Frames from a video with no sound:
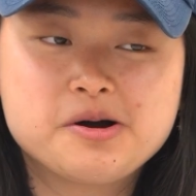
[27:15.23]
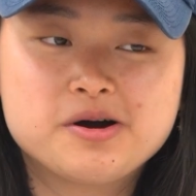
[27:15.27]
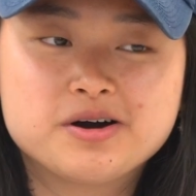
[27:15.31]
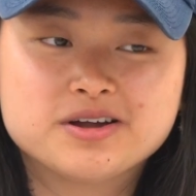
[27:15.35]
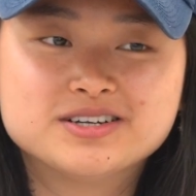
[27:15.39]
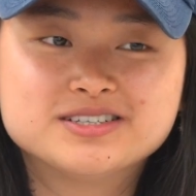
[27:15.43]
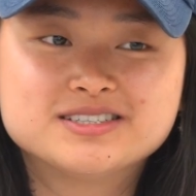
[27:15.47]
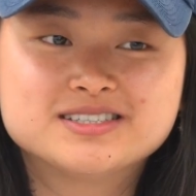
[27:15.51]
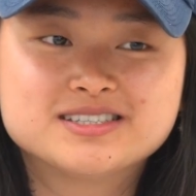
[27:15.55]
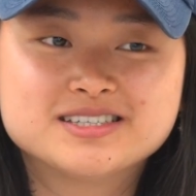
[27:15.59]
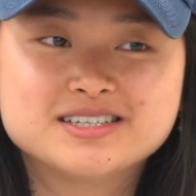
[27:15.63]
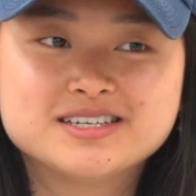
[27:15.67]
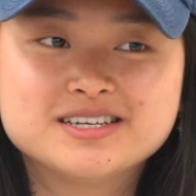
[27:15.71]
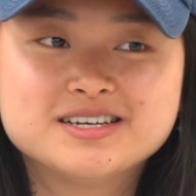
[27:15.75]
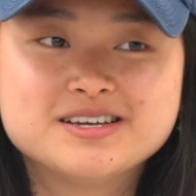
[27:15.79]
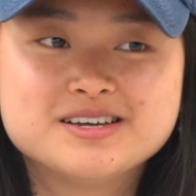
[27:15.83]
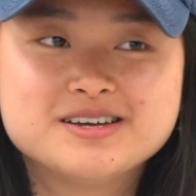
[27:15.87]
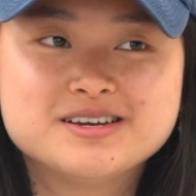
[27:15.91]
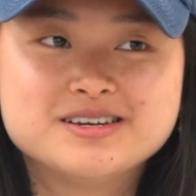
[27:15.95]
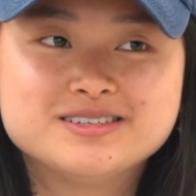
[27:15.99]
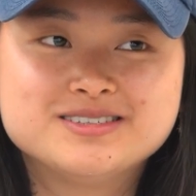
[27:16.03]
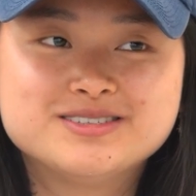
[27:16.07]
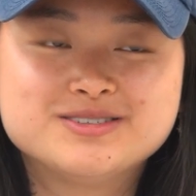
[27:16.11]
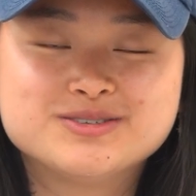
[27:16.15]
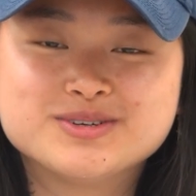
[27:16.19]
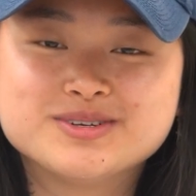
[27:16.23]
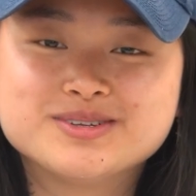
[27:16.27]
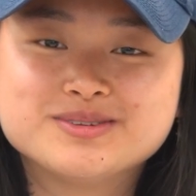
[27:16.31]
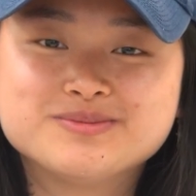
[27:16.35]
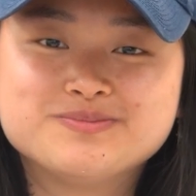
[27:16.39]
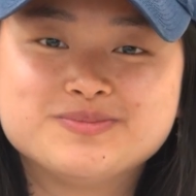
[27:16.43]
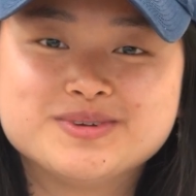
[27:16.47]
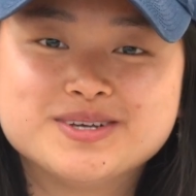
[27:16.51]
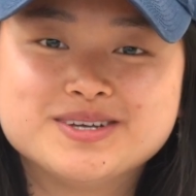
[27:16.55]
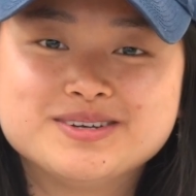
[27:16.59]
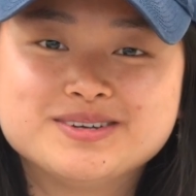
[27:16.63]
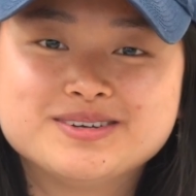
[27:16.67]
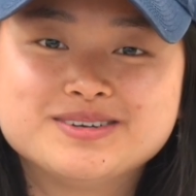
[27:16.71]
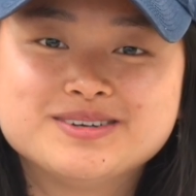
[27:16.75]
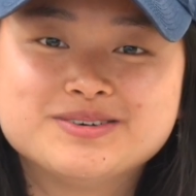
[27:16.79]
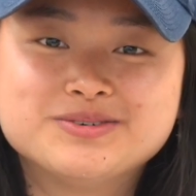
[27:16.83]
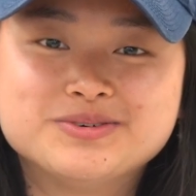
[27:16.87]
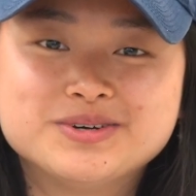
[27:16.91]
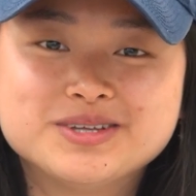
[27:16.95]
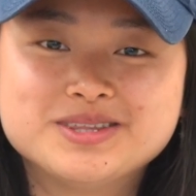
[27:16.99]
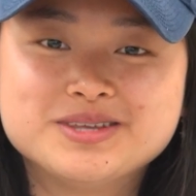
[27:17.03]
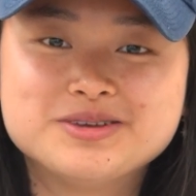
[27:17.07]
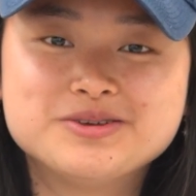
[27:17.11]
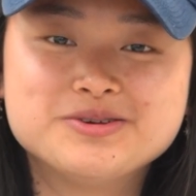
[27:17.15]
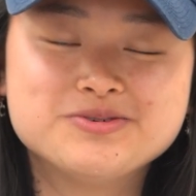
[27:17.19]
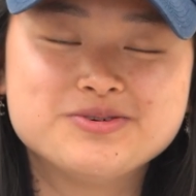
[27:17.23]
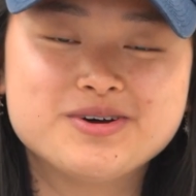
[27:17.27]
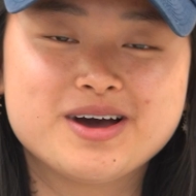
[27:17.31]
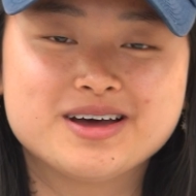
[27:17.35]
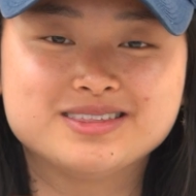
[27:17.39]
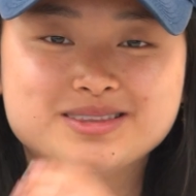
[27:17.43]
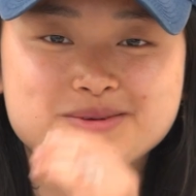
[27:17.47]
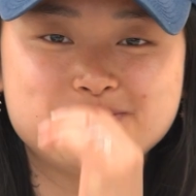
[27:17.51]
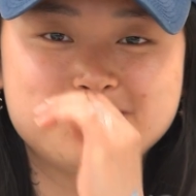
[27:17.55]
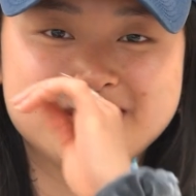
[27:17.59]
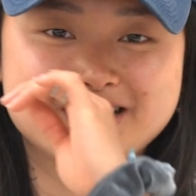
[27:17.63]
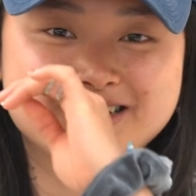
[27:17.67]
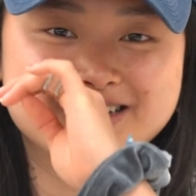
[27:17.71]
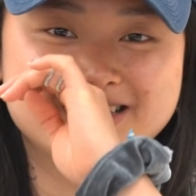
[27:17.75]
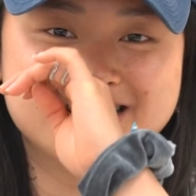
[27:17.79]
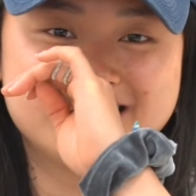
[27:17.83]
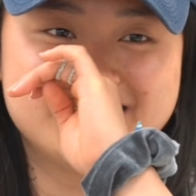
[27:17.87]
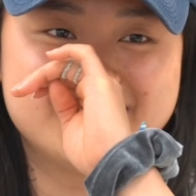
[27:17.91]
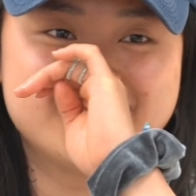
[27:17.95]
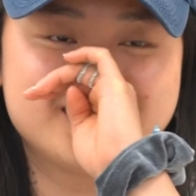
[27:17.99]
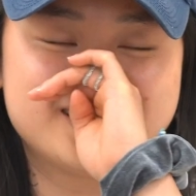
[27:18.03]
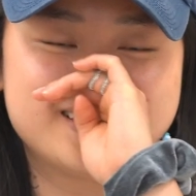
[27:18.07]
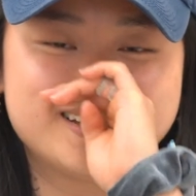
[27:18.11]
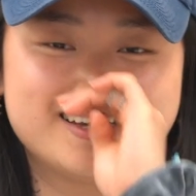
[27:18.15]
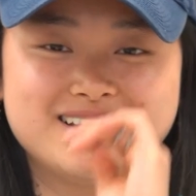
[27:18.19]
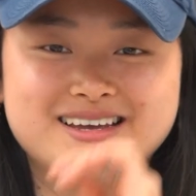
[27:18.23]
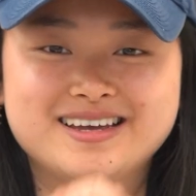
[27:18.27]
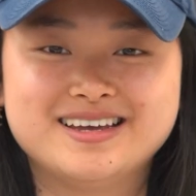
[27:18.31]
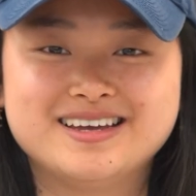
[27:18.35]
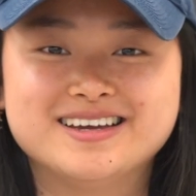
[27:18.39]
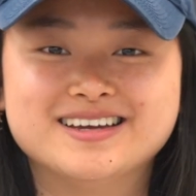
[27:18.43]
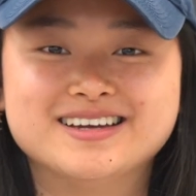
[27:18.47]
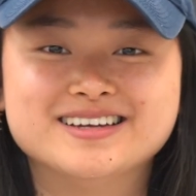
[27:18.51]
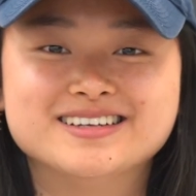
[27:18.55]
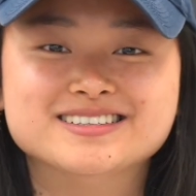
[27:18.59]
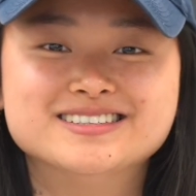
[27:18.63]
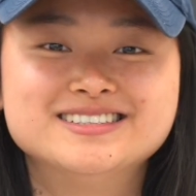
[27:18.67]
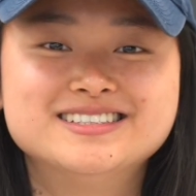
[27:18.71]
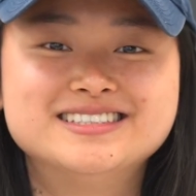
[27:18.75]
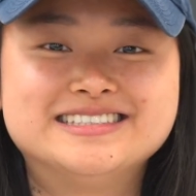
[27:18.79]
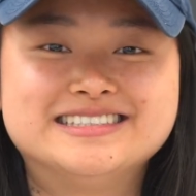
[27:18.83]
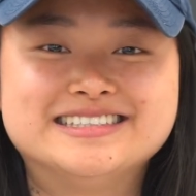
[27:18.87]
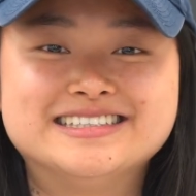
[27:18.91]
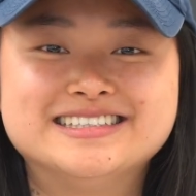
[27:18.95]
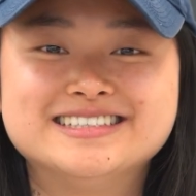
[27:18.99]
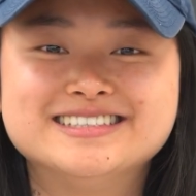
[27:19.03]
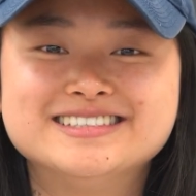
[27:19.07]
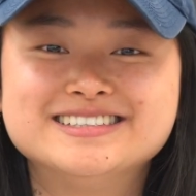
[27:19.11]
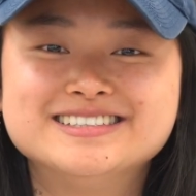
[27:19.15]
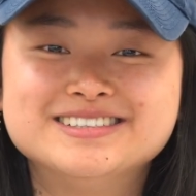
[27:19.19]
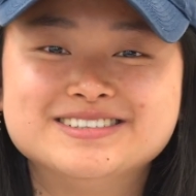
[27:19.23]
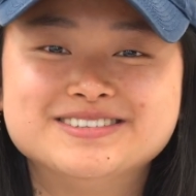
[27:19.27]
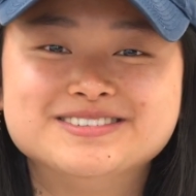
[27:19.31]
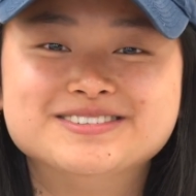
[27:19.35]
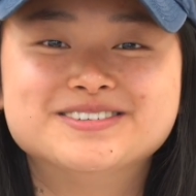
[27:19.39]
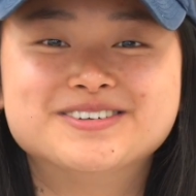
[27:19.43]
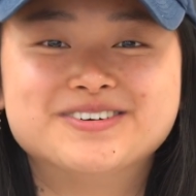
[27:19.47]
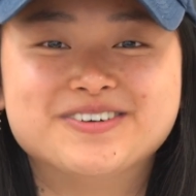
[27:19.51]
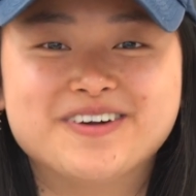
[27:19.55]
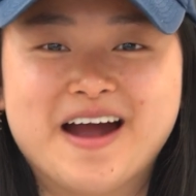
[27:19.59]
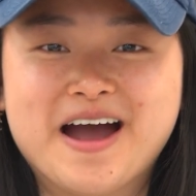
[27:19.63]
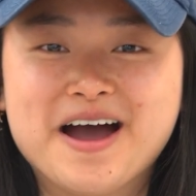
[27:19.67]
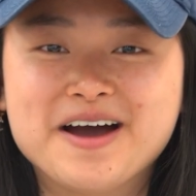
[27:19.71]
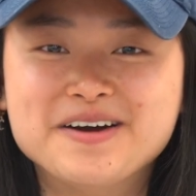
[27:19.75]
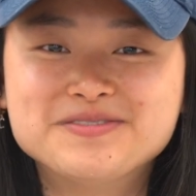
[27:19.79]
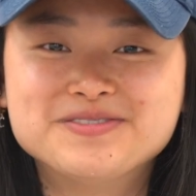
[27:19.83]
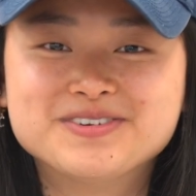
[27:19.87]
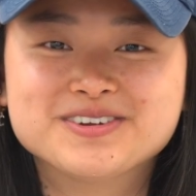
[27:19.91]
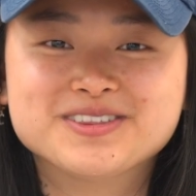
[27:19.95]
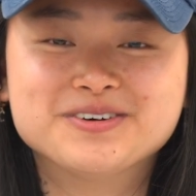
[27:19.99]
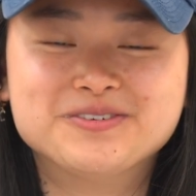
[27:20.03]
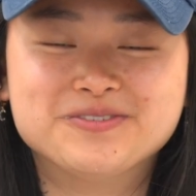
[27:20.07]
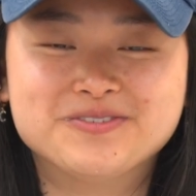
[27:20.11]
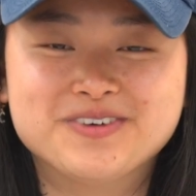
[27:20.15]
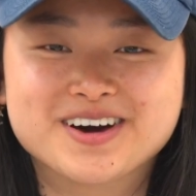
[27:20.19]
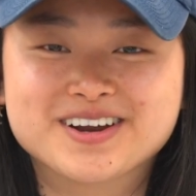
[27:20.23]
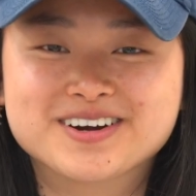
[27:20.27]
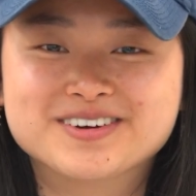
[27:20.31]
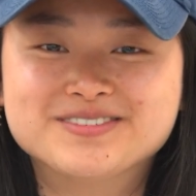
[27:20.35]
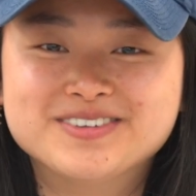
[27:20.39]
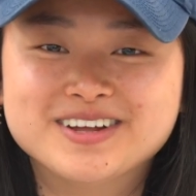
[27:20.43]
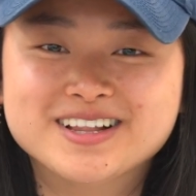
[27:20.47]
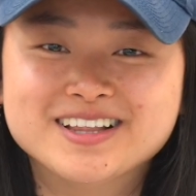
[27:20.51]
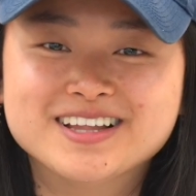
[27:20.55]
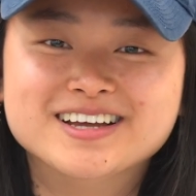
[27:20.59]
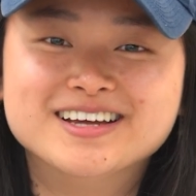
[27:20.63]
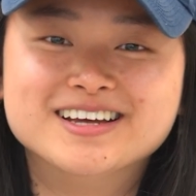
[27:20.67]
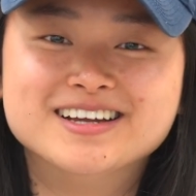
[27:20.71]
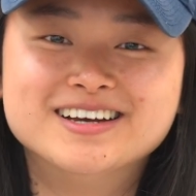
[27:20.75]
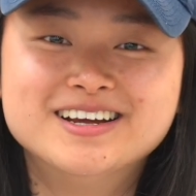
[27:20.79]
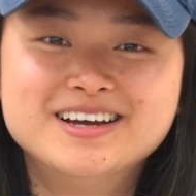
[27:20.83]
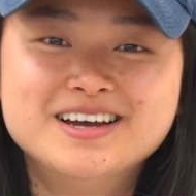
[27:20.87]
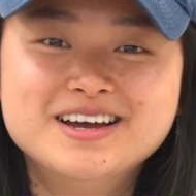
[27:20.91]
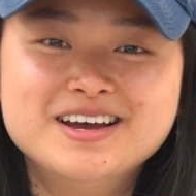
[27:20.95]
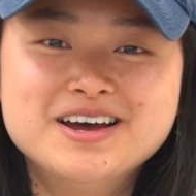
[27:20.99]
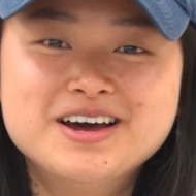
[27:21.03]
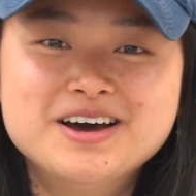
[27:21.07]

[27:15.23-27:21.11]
Honestly, being with you at the picnic and seeing you grab for the watermelon